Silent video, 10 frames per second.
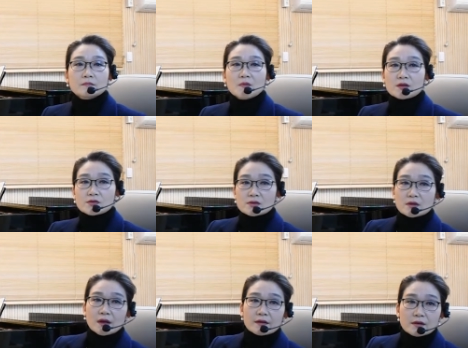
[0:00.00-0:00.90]
Yeah, just
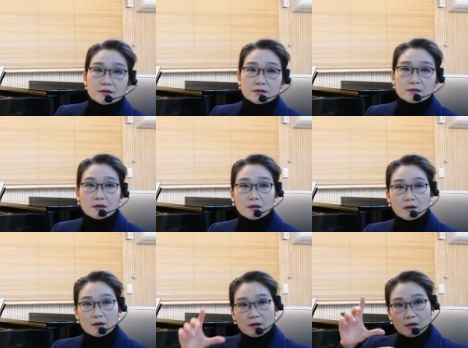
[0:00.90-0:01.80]
like this.
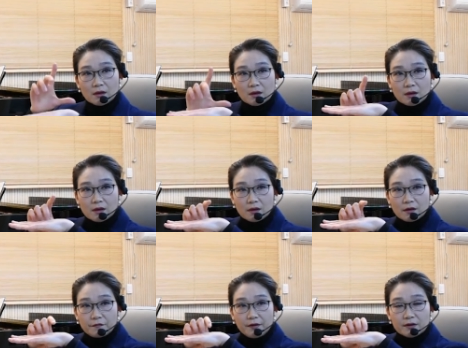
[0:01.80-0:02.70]

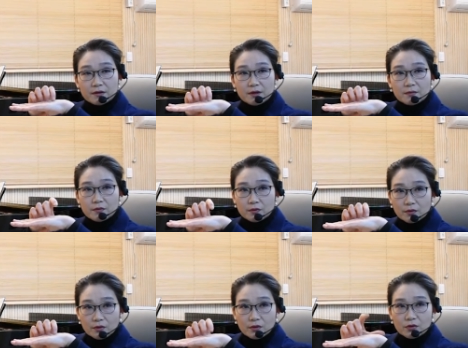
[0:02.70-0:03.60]
Fingertip.
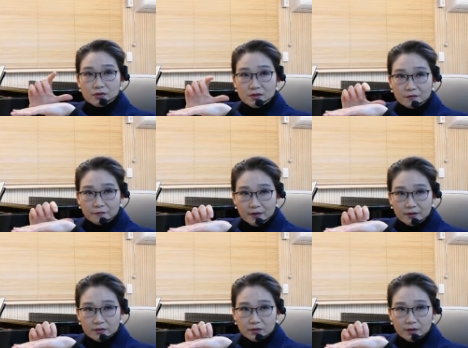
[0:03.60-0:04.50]
Using a
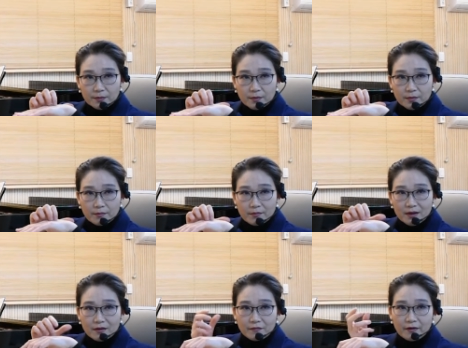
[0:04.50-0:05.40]
fingertip,
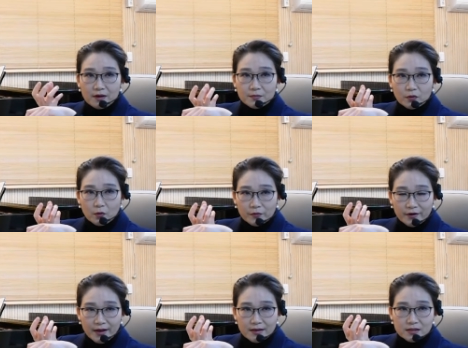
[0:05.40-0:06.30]
make a very
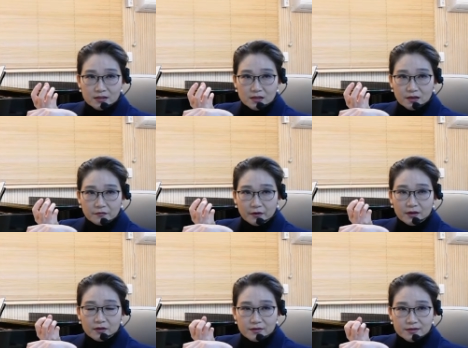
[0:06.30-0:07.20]
appropriate and
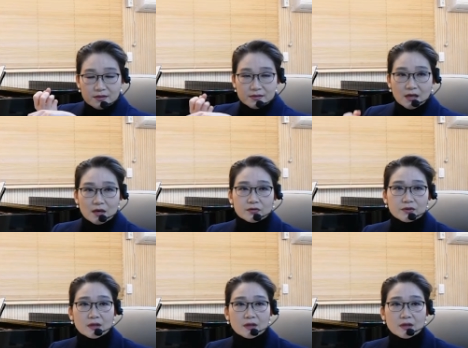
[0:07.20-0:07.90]
very crystal sound.